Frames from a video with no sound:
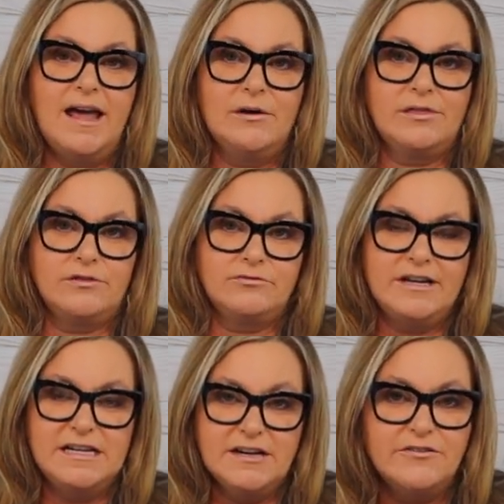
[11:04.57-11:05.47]
now
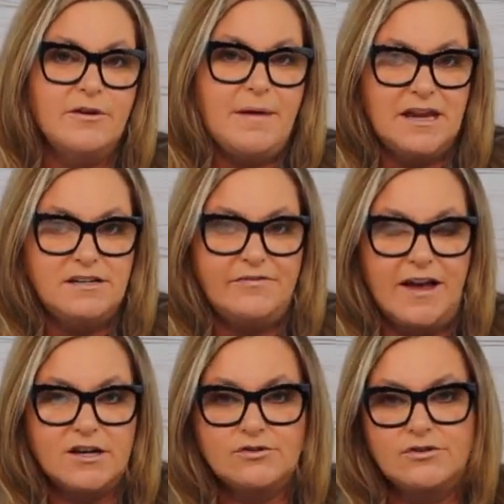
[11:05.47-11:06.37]
3 different
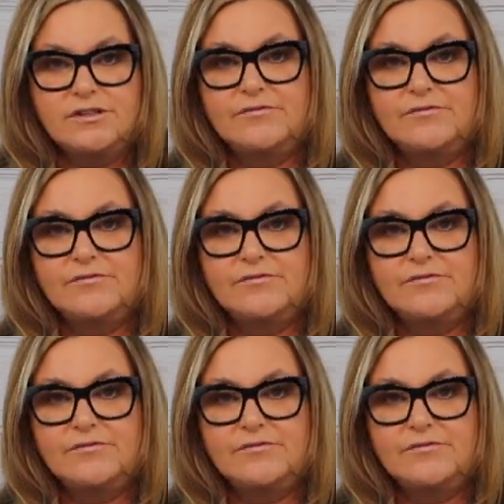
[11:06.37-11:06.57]
manufacturers